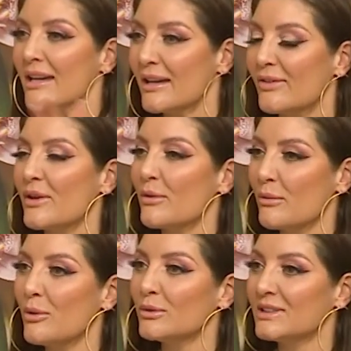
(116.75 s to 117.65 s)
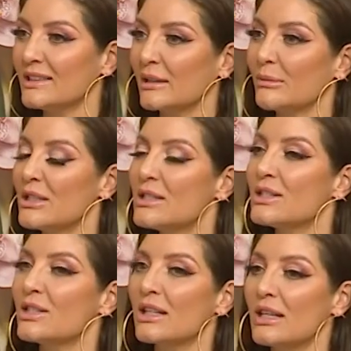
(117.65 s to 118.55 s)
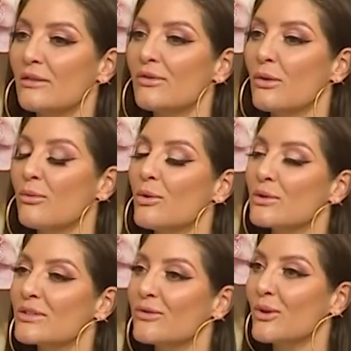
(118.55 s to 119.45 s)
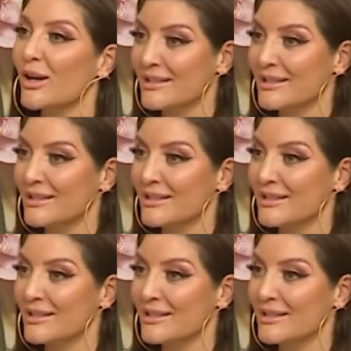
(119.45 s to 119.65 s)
in their awards segment to give awards for